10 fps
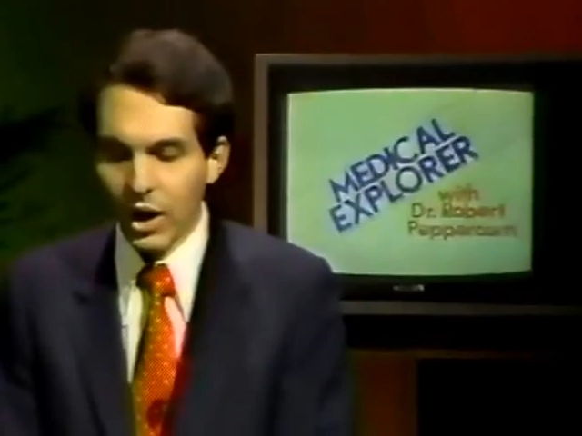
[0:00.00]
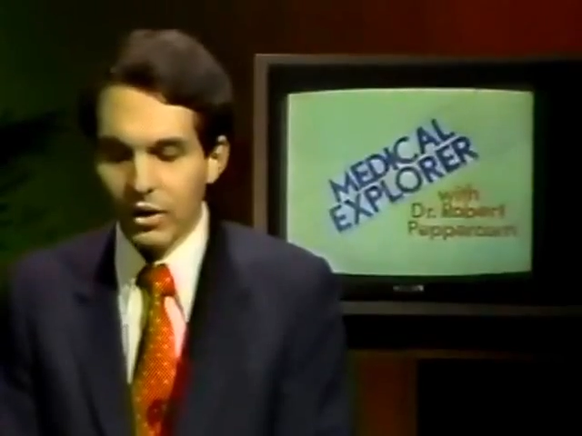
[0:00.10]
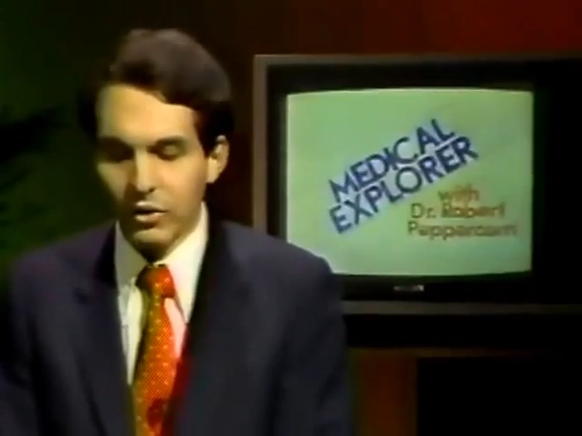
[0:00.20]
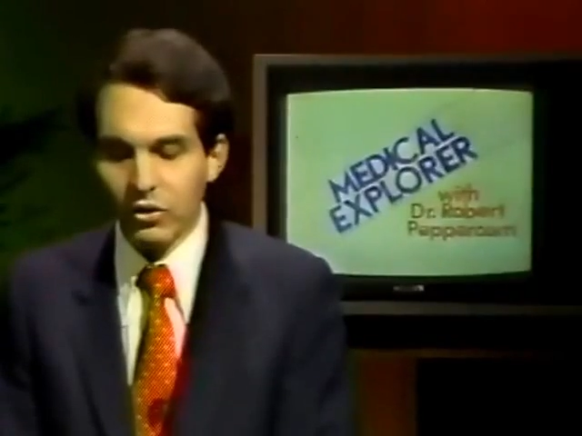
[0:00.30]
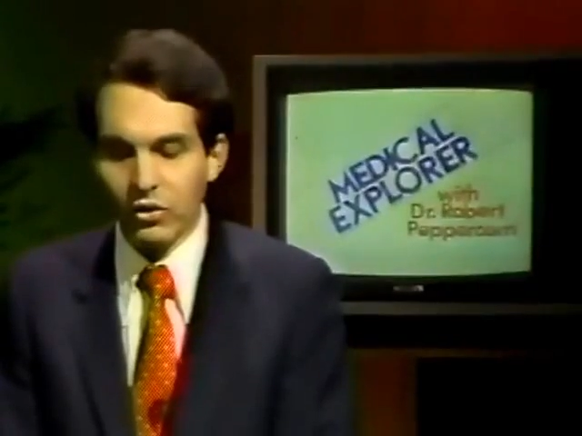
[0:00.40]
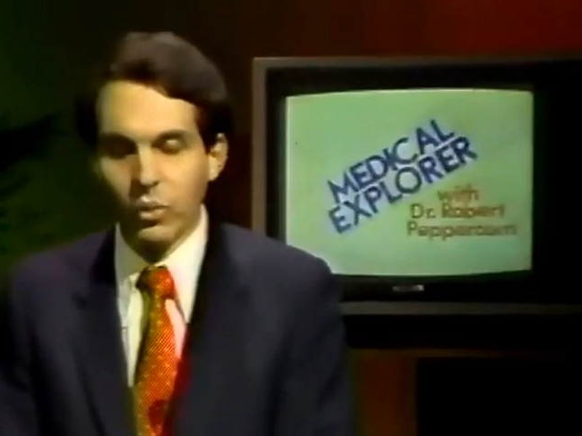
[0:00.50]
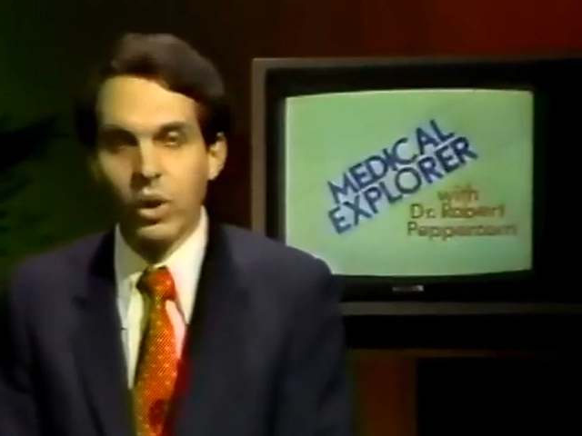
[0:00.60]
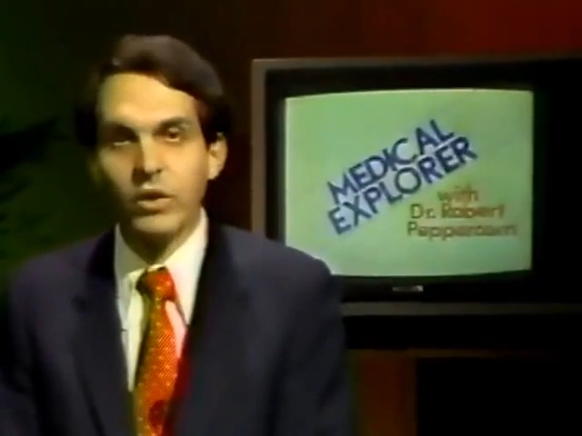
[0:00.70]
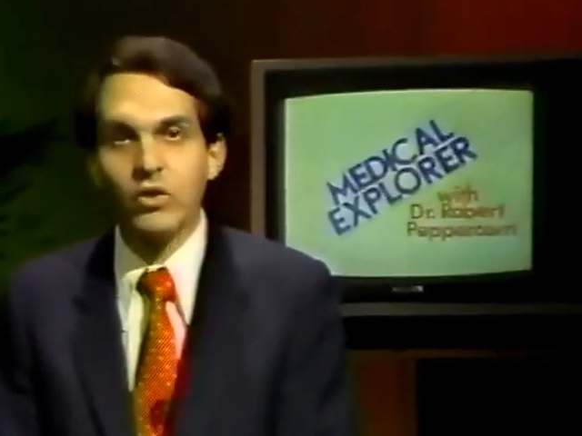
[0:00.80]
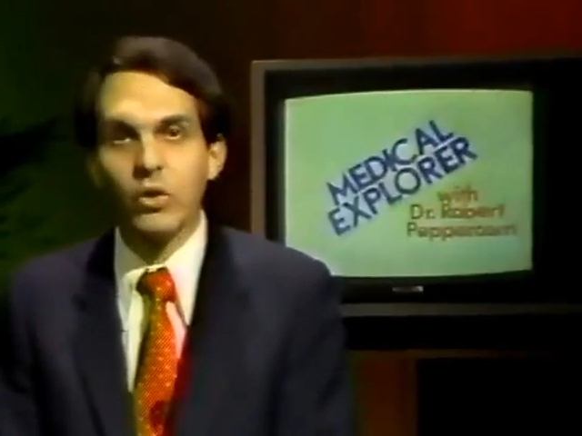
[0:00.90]
that
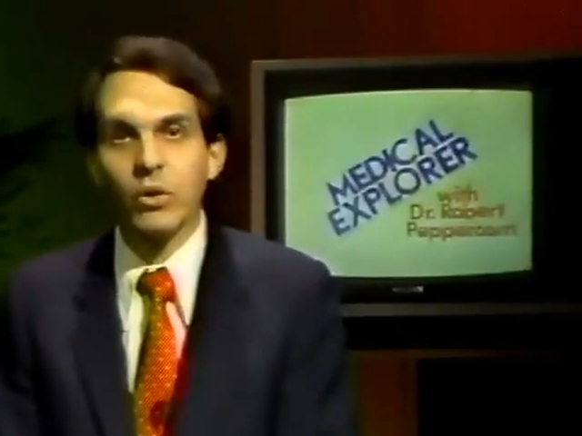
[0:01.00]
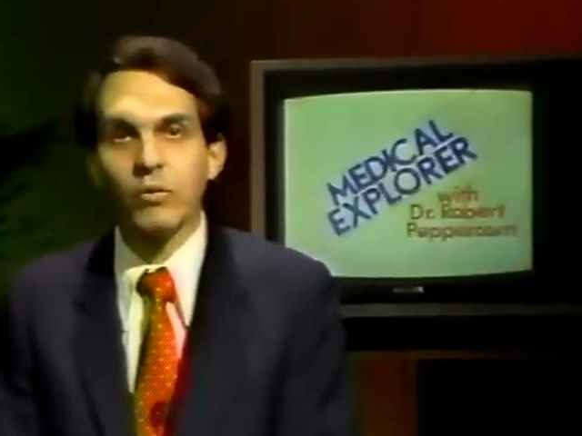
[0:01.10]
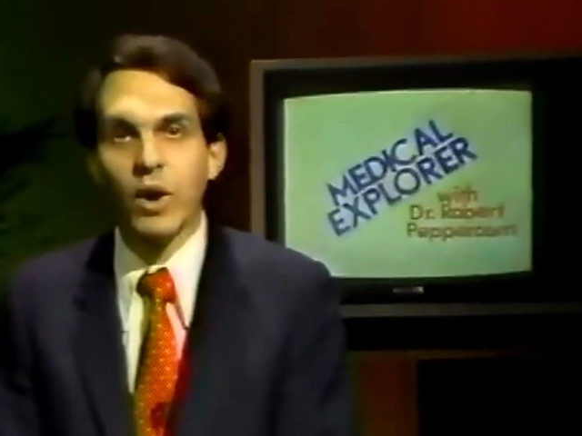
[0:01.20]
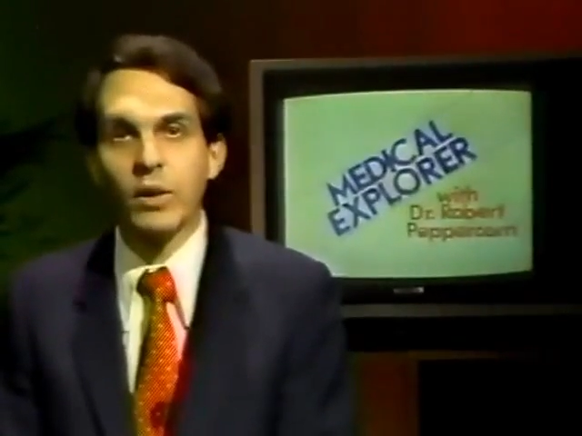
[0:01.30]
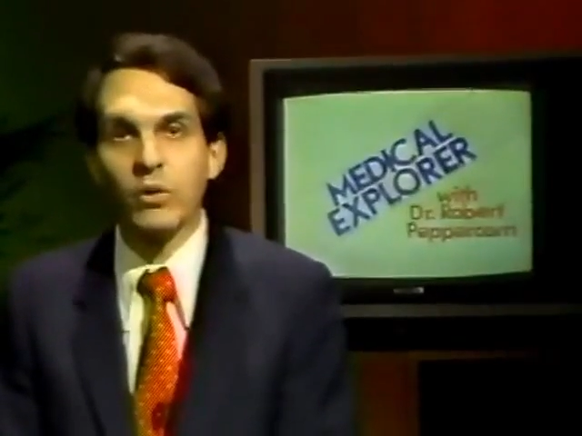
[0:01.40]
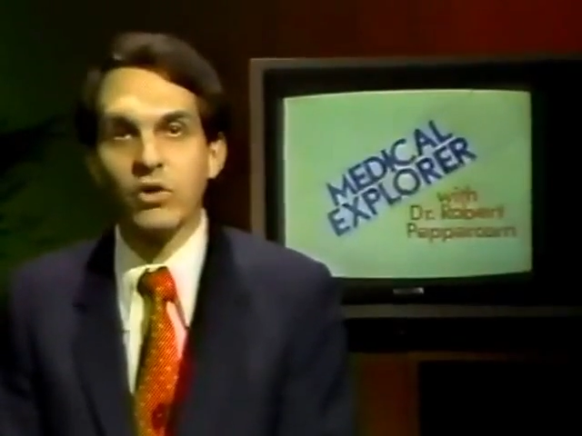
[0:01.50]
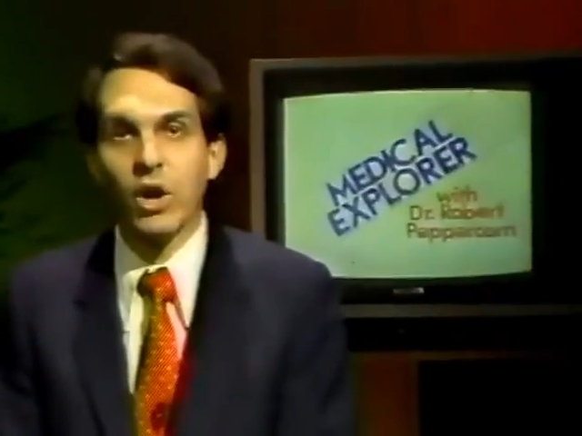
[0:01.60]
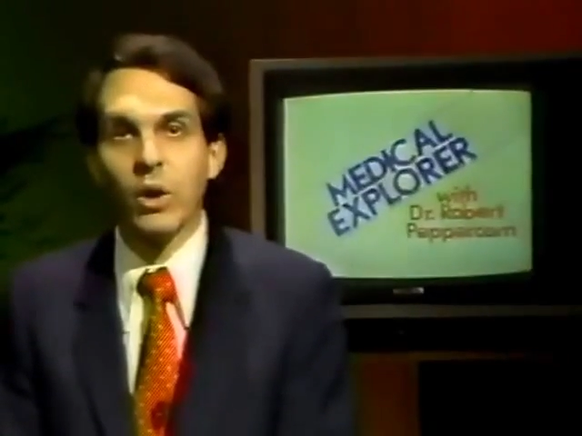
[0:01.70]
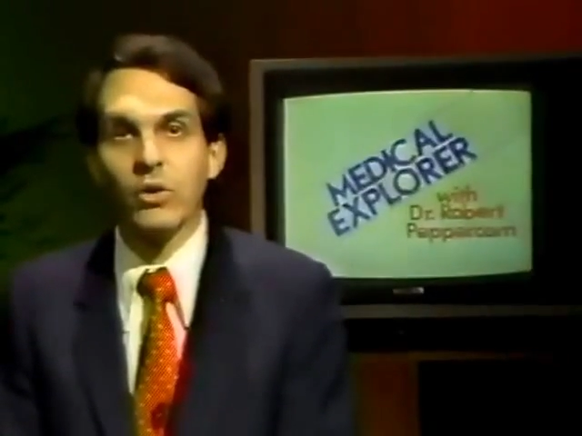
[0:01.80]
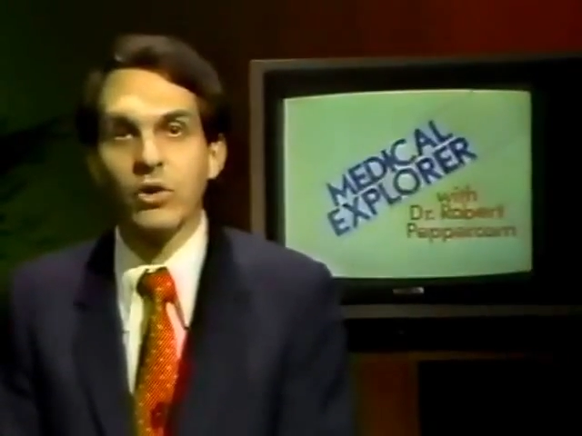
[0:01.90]
destroys certain vital
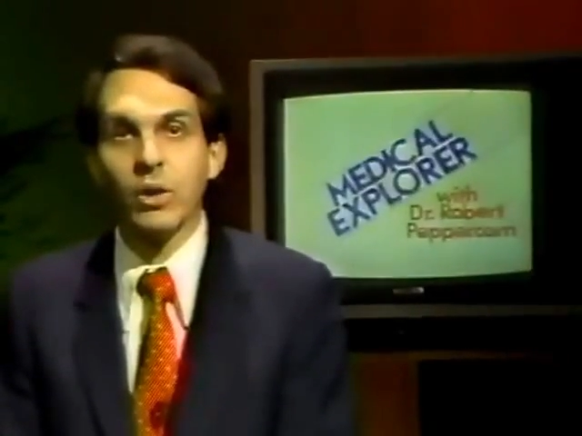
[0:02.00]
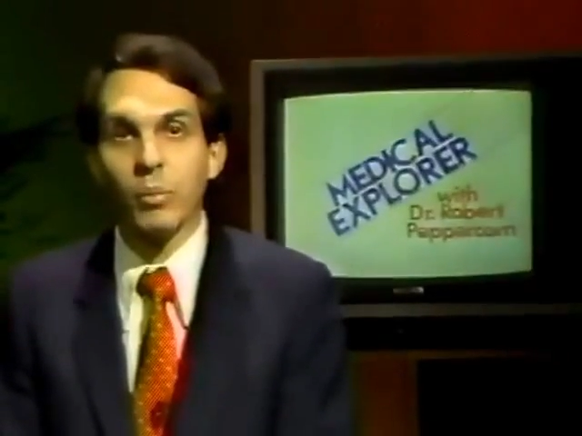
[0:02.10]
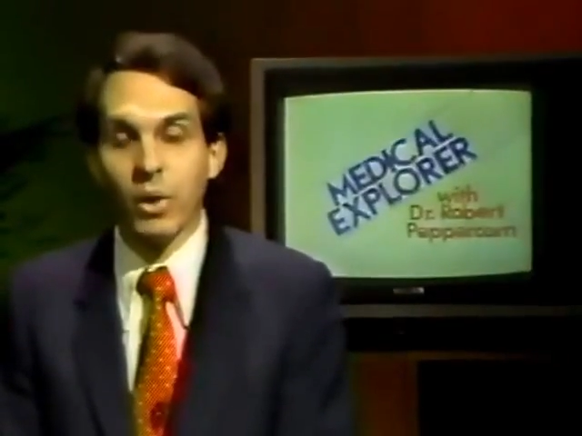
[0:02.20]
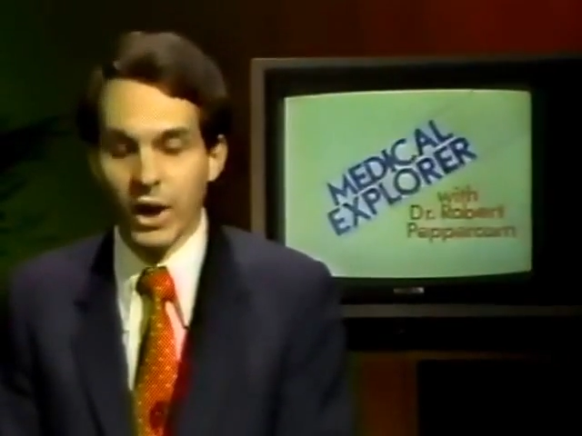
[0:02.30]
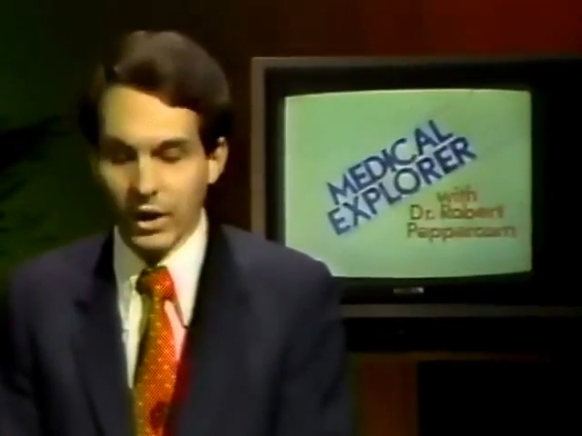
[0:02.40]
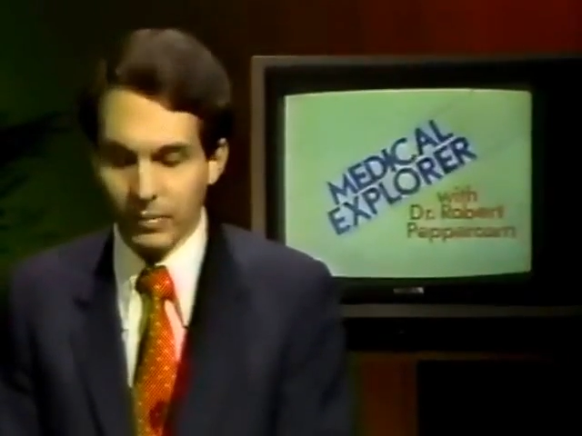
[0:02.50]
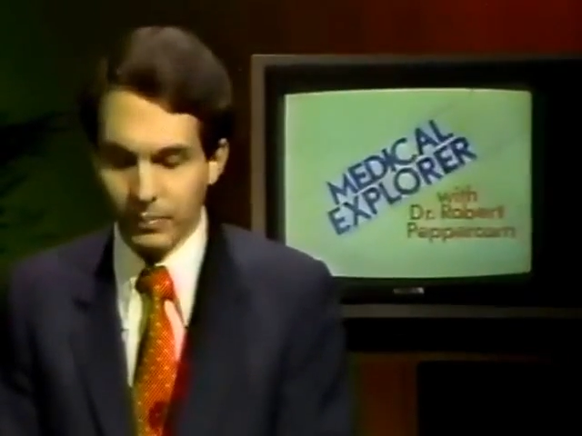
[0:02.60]
cells in the brain.